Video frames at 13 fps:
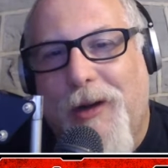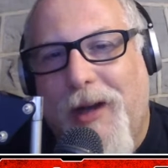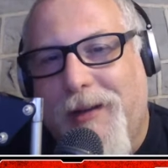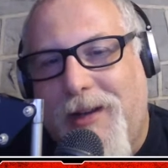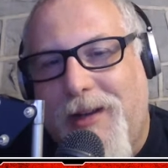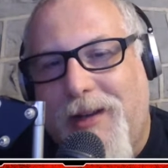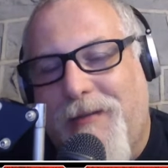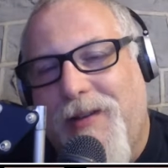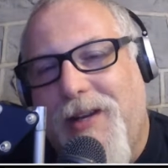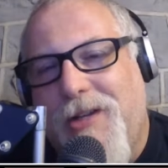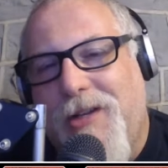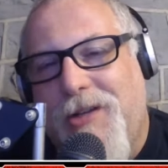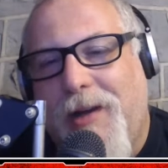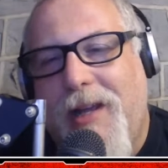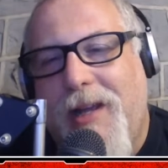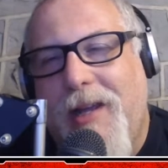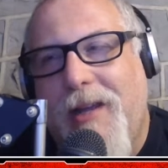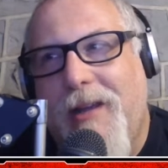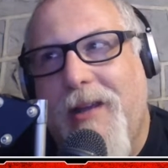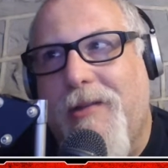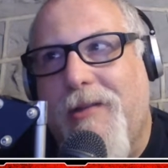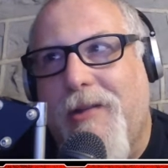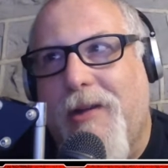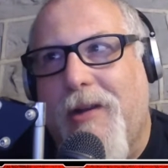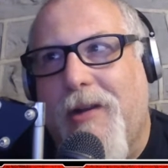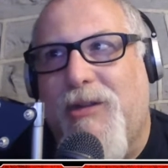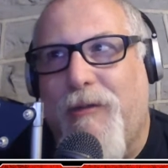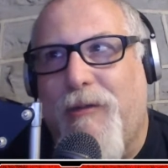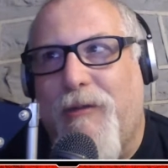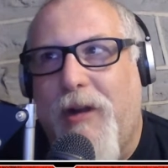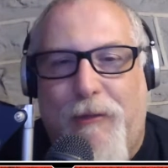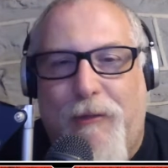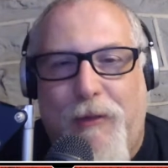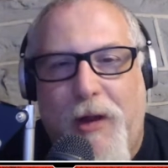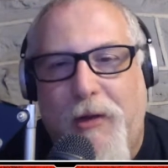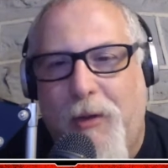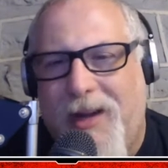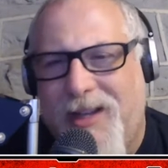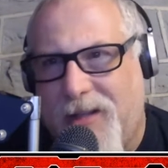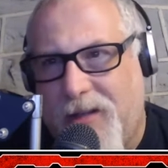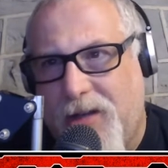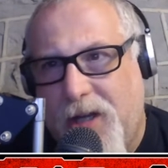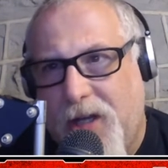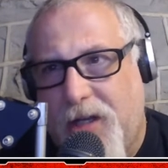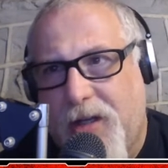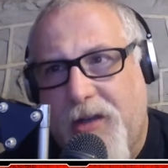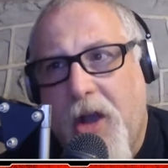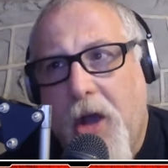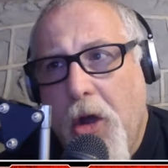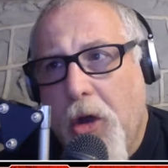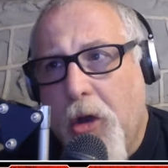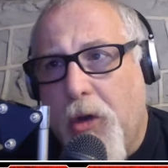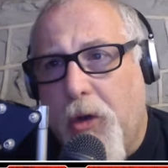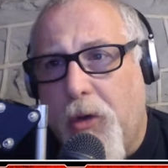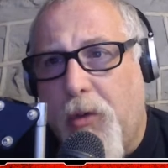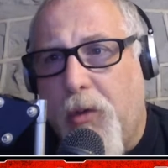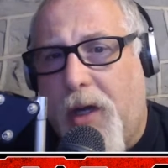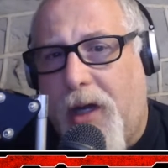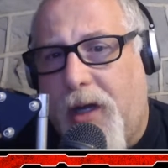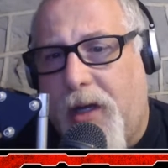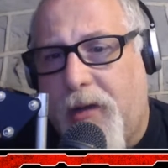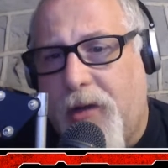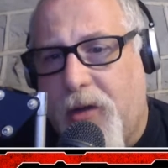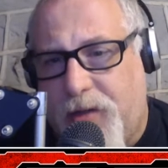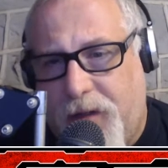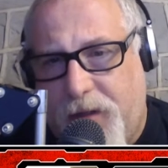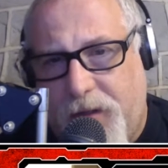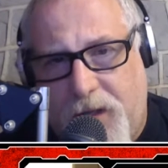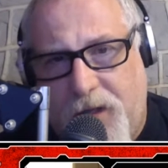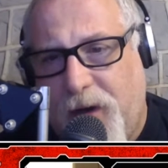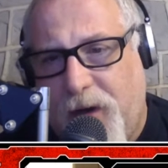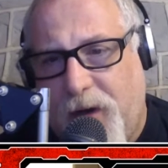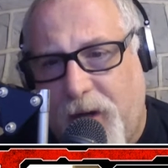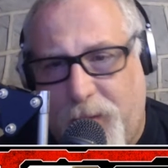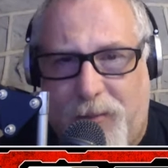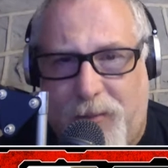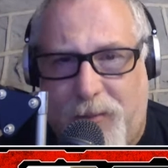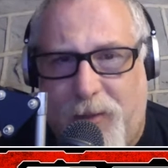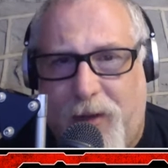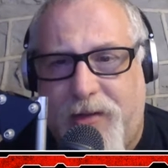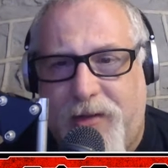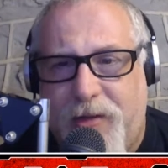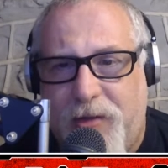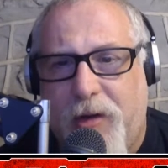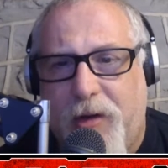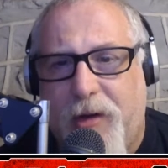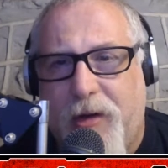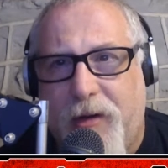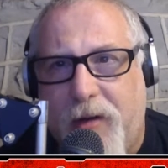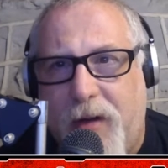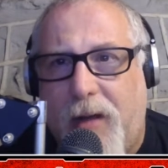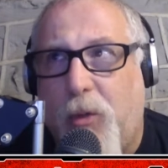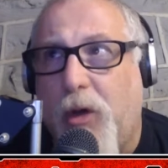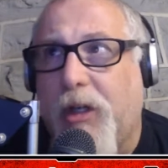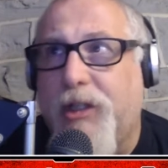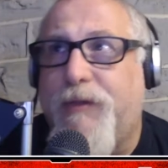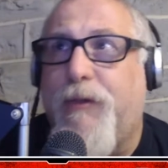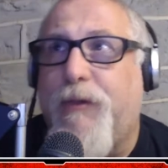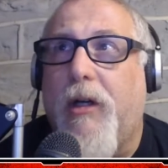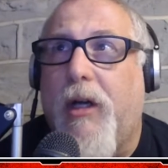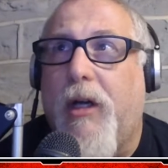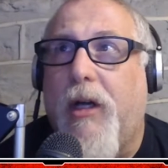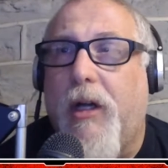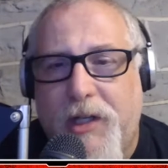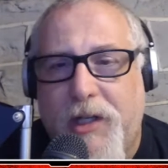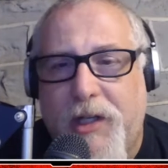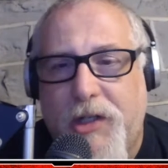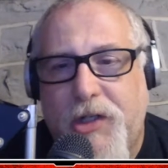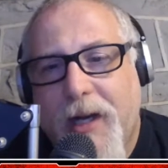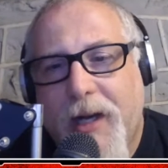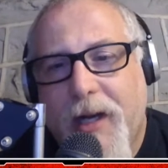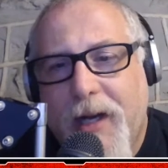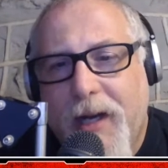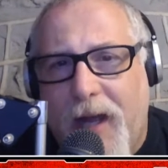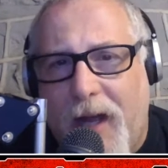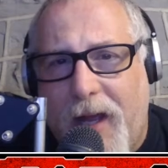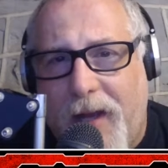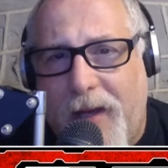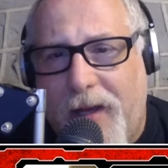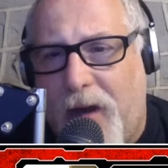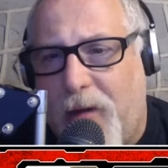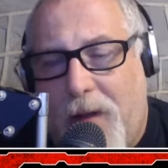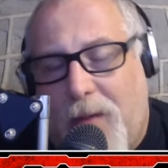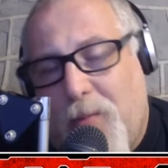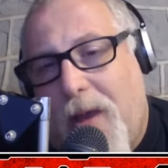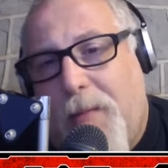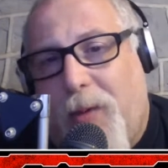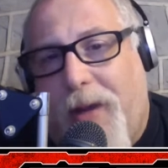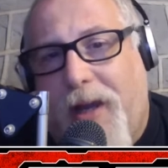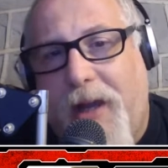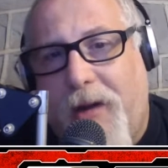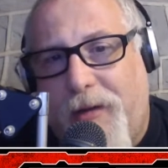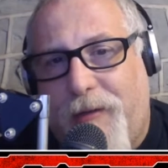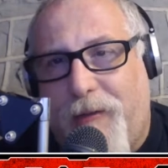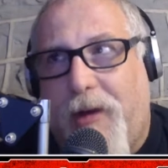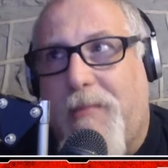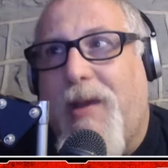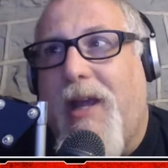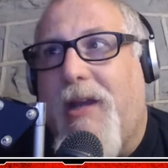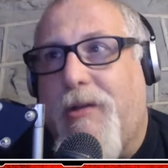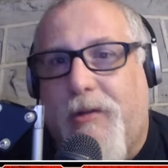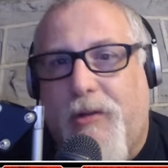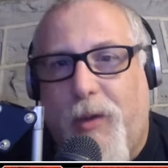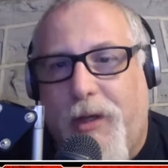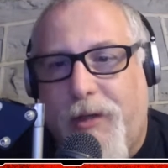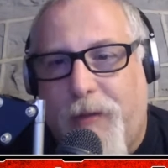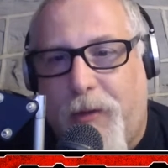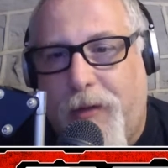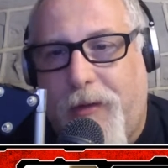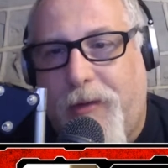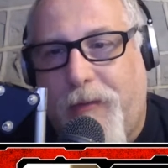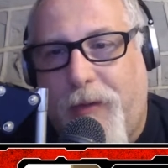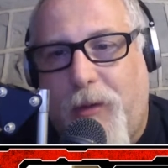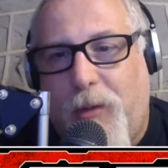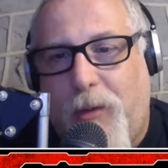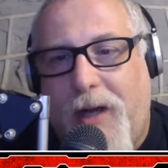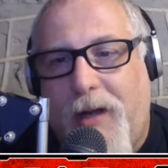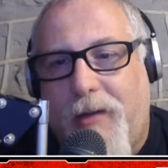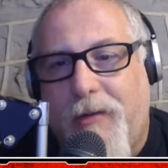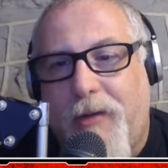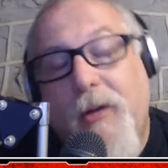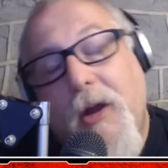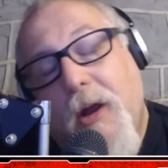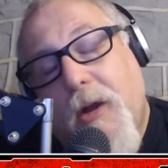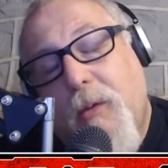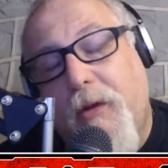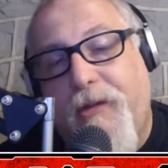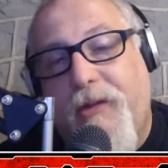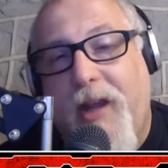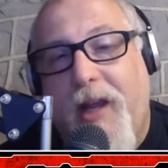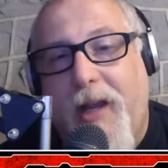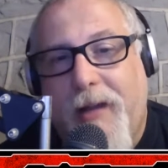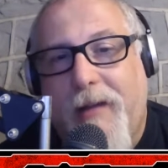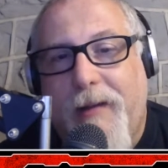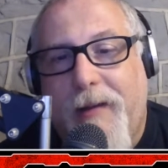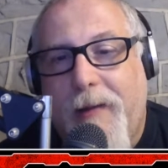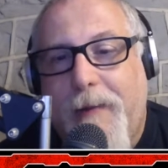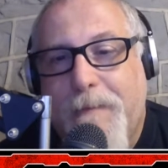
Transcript: the definition. But he's gonna talk to a friend of a friend who has a dog, who goes to the dog park with someone else whose owner works for Twitch, and you know, maybe we can get on the front page of Twitch for a while. So we'll see. You know,